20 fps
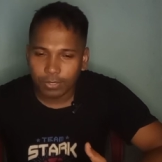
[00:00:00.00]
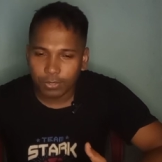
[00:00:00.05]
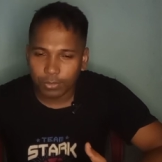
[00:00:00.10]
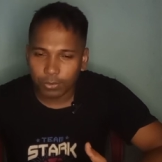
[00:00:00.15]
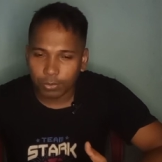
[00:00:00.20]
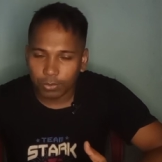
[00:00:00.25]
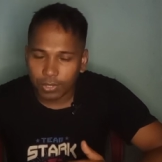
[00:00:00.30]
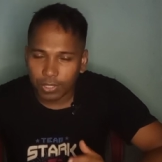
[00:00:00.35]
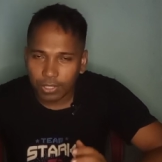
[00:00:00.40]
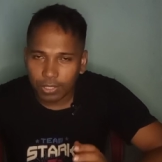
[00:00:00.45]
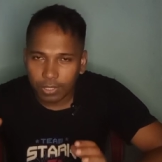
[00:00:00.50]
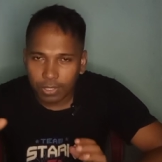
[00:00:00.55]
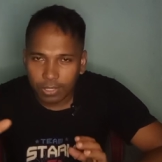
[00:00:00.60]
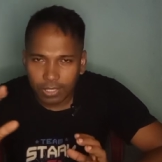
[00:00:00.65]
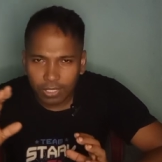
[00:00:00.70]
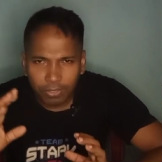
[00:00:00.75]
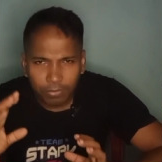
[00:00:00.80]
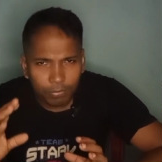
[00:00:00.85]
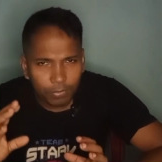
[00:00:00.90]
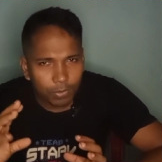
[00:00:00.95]
So
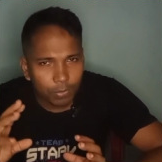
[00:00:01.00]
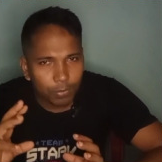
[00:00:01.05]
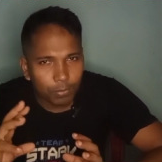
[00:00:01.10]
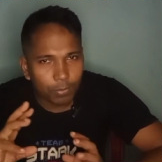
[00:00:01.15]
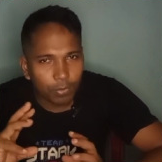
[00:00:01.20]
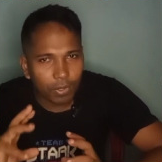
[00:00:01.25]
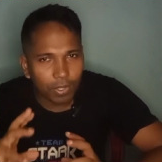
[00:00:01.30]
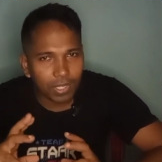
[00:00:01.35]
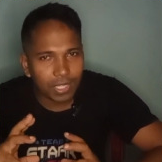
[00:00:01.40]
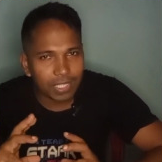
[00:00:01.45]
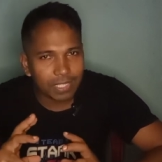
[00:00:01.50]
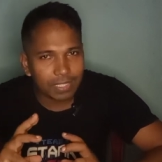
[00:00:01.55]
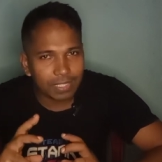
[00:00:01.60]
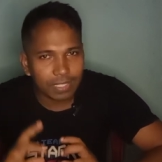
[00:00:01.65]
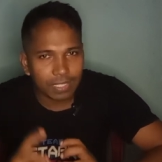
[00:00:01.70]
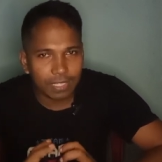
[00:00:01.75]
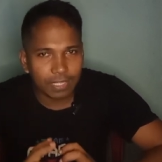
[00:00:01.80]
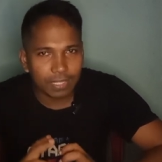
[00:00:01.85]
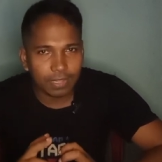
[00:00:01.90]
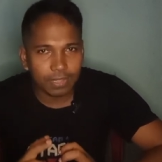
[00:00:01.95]
if you want to
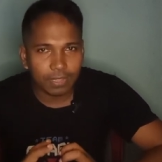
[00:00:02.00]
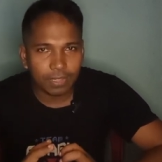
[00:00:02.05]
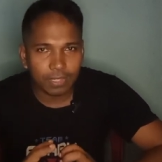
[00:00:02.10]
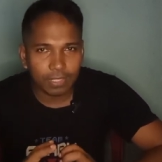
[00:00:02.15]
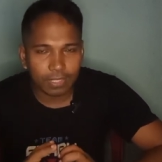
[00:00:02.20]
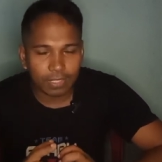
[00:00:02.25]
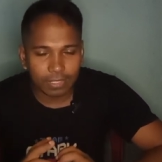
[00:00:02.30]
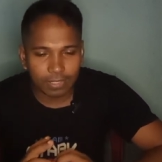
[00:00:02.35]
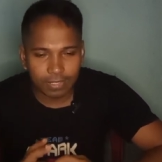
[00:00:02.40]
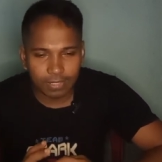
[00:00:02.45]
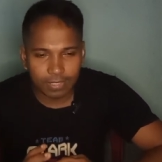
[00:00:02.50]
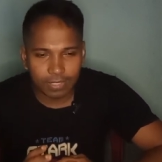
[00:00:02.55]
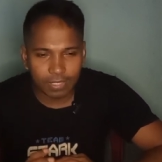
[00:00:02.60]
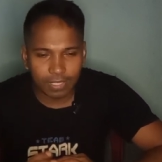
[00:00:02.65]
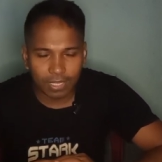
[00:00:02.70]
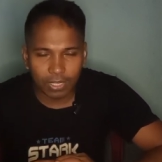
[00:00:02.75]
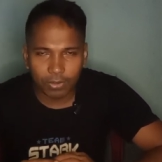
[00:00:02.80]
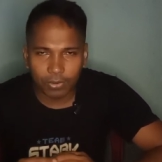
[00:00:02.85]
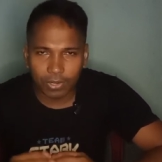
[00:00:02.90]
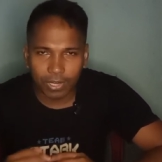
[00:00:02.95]
sell
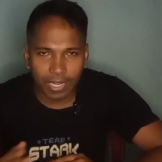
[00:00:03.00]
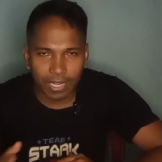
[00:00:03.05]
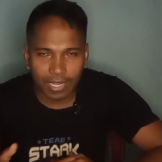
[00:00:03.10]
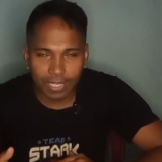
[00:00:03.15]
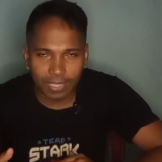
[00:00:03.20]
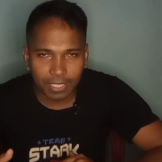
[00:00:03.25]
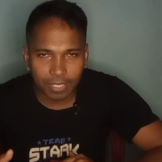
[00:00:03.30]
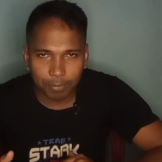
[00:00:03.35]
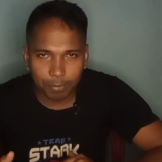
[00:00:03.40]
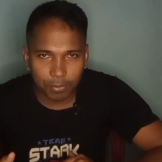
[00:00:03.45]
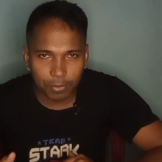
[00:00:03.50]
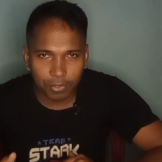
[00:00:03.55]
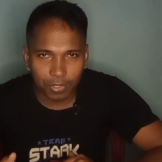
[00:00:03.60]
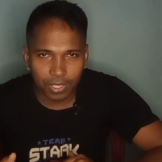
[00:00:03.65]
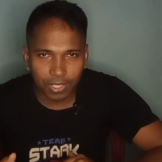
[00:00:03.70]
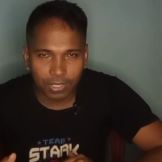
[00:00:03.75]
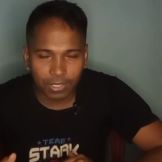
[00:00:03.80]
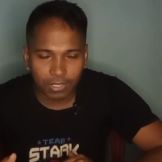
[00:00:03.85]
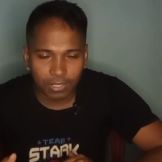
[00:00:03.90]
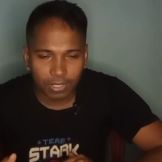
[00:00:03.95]
sticker or another
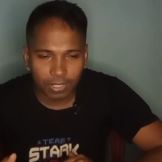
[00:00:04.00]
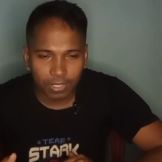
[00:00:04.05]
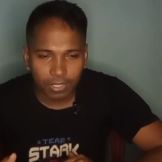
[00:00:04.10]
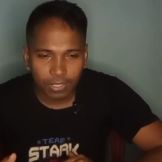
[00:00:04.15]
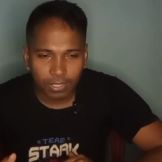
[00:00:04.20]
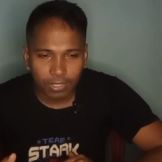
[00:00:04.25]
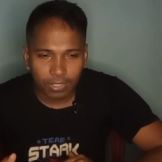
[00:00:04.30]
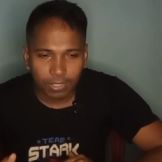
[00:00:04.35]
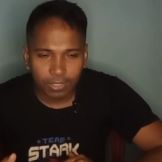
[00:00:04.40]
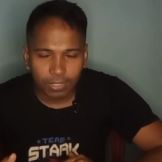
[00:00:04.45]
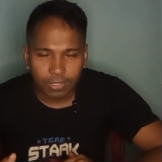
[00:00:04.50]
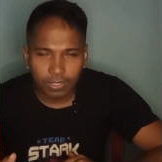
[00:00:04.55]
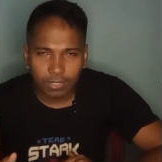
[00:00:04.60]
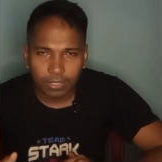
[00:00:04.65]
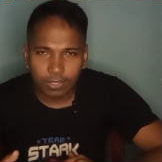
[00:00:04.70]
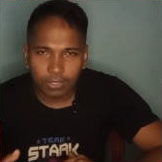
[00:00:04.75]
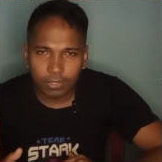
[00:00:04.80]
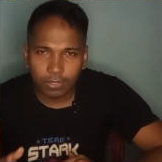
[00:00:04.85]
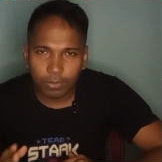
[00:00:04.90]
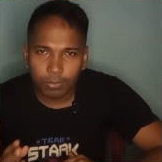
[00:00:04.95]
product,
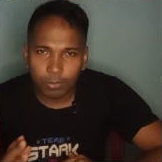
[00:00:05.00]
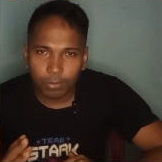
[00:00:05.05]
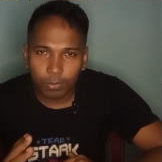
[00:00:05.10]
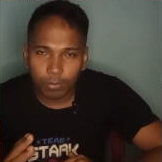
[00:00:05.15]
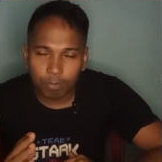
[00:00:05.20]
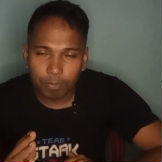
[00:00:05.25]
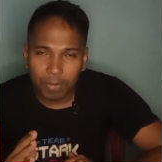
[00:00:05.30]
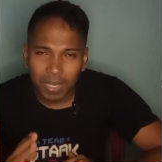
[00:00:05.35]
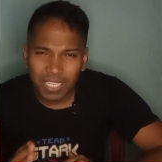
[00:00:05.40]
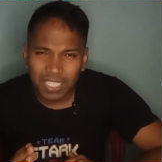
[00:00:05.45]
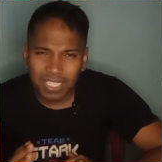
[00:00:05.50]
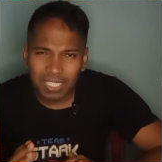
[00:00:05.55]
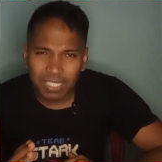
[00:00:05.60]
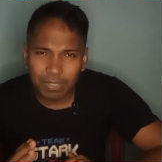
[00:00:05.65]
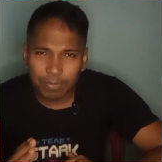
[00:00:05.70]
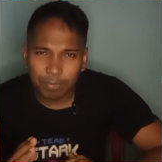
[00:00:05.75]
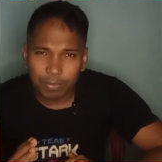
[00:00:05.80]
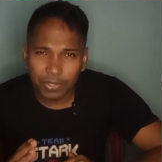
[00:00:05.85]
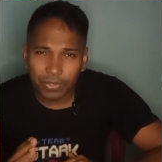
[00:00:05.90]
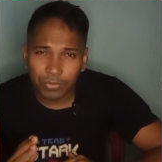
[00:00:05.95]
you
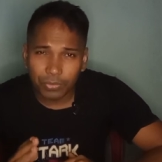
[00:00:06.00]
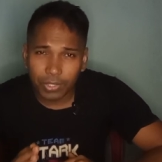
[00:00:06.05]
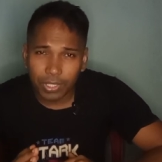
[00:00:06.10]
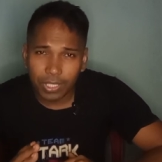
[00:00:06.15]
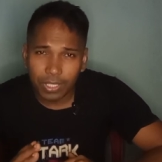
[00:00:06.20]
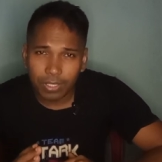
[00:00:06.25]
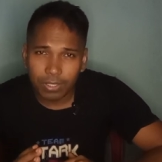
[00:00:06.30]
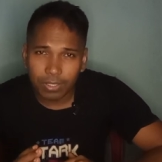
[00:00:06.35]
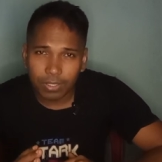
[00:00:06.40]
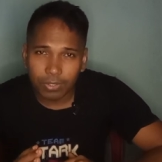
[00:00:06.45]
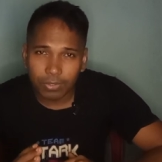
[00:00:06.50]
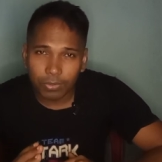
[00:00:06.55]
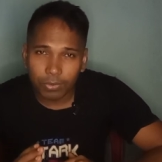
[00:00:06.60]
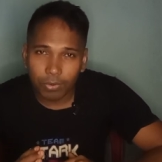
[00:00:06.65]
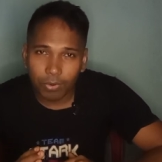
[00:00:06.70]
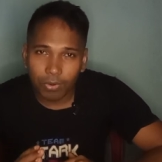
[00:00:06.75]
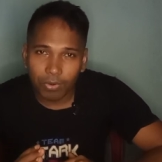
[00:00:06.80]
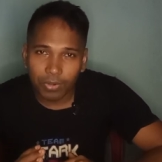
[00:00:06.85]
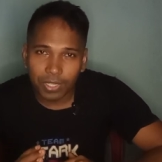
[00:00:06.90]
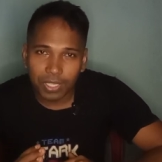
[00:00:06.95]
must be read
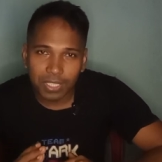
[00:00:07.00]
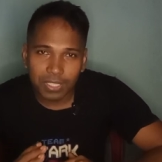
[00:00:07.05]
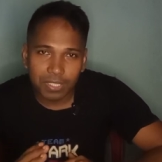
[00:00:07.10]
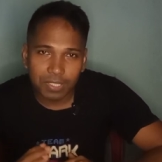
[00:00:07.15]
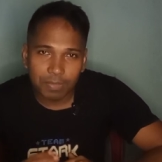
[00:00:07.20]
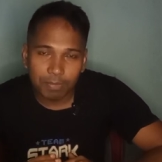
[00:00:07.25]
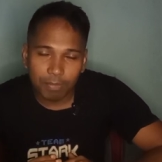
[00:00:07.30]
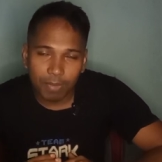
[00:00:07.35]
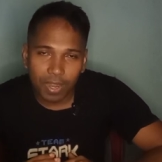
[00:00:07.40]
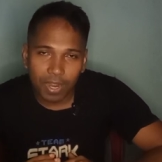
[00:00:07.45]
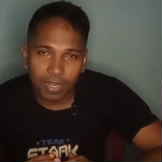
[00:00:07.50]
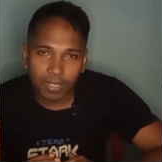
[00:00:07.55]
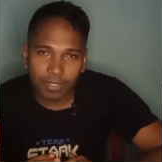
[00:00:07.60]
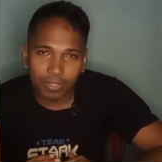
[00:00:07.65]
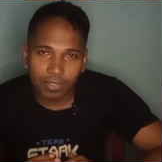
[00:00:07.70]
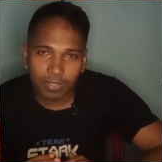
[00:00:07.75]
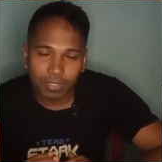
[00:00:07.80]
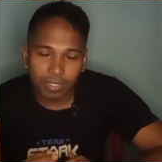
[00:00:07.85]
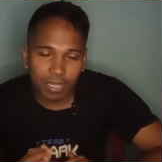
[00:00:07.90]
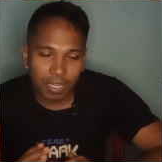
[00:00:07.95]
your audience
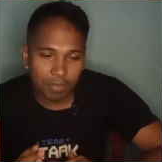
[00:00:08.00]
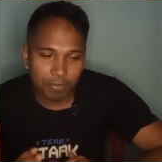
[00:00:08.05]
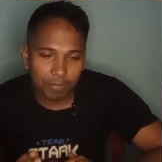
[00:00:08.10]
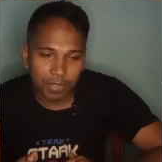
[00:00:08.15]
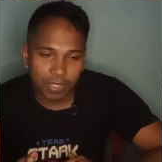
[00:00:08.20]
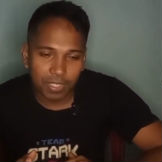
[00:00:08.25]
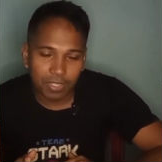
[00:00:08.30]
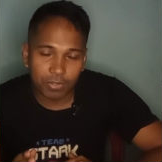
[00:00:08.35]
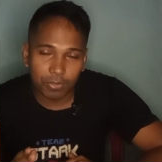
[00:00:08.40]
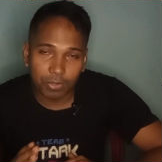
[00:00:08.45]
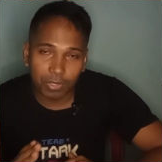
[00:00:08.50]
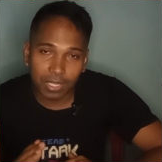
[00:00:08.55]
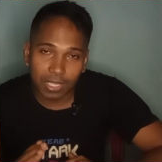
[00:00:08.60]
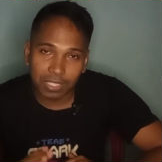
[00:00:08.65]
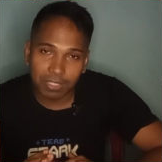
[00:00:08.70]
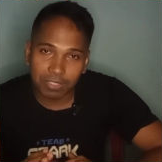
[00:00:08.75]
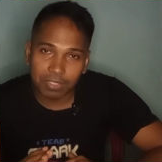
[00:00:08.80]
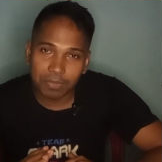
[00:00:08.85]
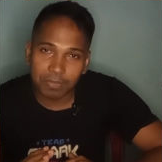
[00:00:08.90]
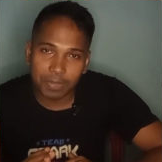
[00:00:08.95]
mind, I mean your
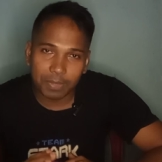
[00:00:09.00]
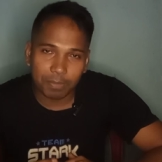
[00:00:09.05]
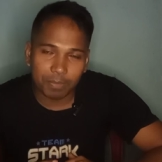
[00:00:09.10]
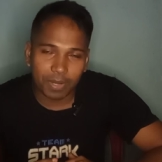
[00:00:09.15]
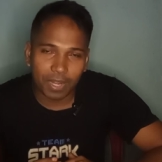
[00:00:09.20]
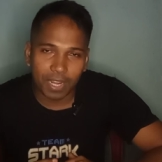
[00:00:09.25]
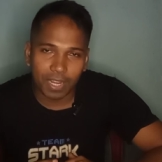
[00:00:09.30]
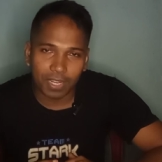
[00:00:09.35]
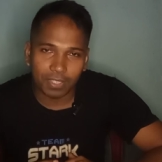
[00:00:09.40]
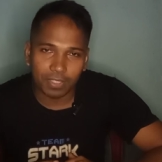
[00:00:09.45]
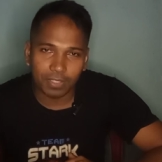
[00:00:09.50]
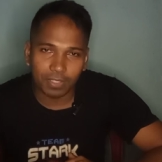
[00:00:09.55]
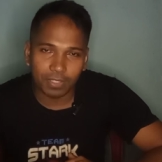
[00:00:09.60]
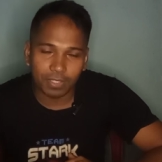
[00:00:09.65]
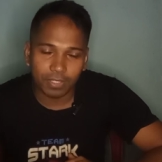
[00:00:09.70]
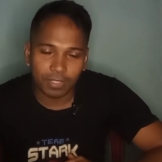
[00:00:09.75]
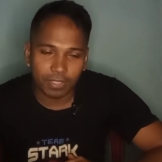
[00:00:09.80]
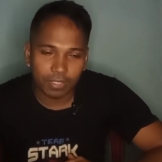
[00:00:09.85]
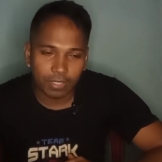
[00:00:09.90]
customer mind.